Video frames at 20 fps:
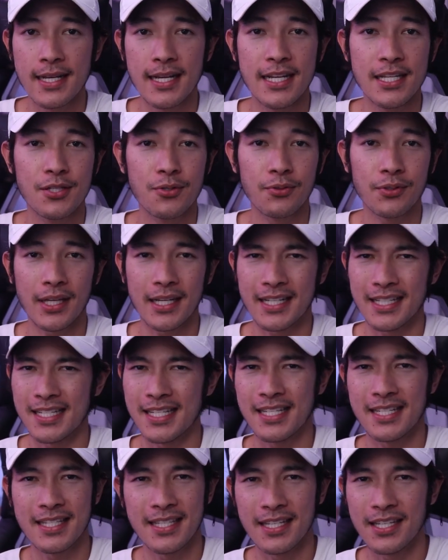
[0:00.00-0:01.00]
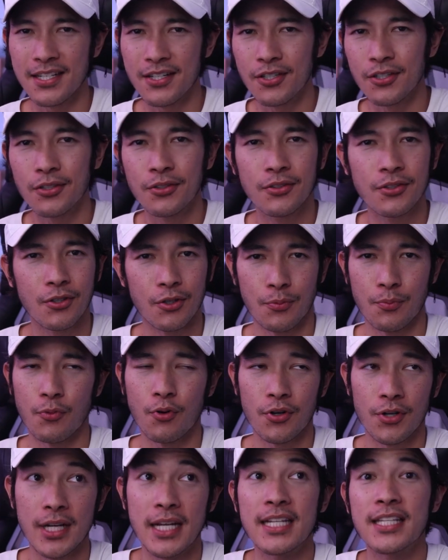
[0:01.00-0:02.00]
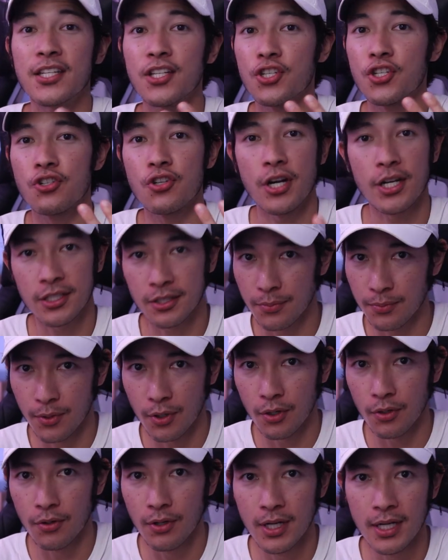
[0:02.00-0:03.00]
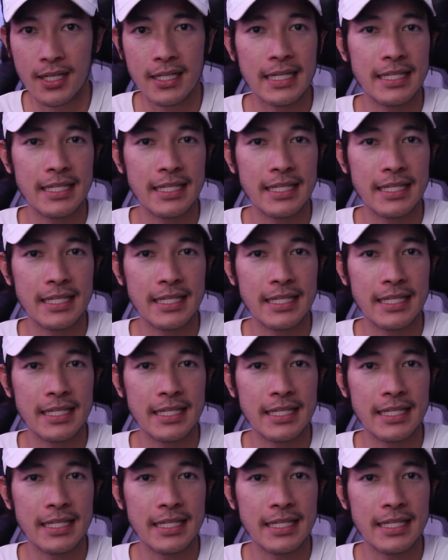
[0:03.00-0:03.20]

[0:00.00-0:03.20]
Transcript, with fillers: into like a steel or more indestructible